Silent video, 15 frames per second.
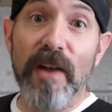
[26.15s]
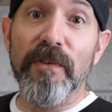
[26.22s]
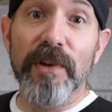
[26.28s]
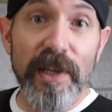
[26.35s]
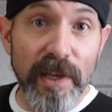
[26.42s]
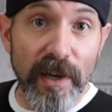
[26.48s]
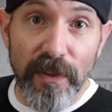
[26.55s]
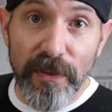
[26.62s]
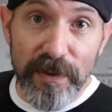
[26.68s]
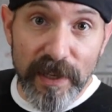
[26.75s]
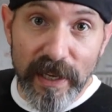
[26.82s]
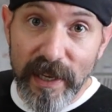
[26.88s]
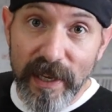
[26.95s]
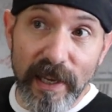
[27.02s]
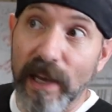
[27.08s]
every other
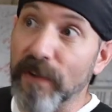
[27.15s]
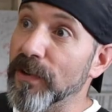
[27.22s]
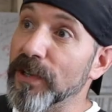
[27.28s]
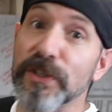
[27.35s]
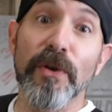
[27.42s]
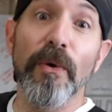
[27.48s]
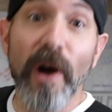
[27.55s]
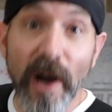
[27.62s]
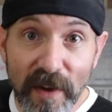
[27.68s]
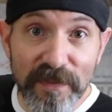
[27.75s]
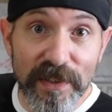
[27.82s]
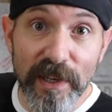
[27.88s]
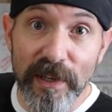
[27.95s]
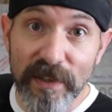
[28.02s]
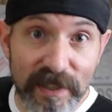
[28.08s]
day, every so
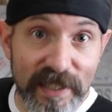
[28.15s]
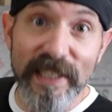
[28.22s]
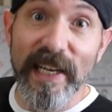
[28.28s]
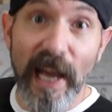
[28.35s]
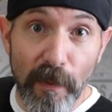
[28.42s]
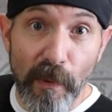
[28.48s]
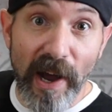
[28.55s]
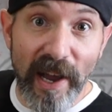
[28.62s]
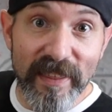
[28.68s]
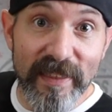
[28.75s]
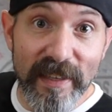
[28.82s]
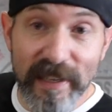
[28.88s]
often DIY